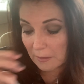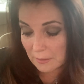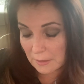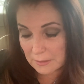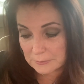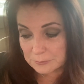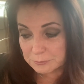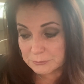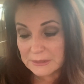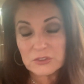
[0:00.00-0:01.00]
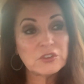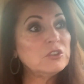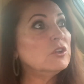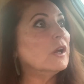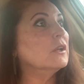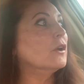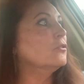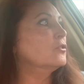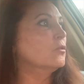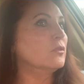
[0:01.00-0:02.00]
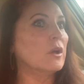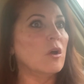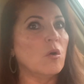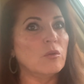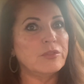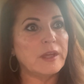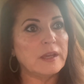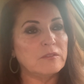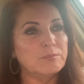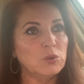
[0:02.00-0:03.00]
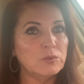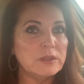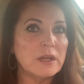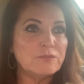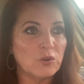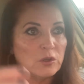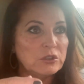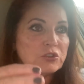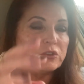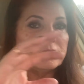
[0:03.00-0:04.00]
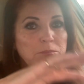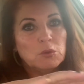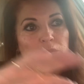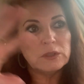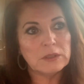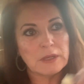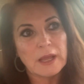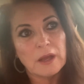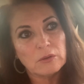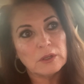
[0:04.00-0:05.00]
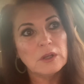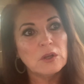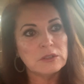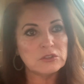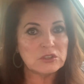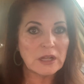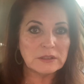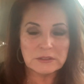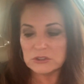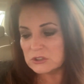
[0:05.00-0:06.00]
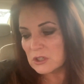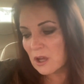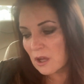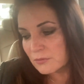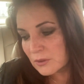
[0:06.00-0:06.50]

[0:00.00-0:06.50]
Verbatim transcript: Um, because then you got to go through the whole thing of moving that furniture, then moving it out, selling the stuff.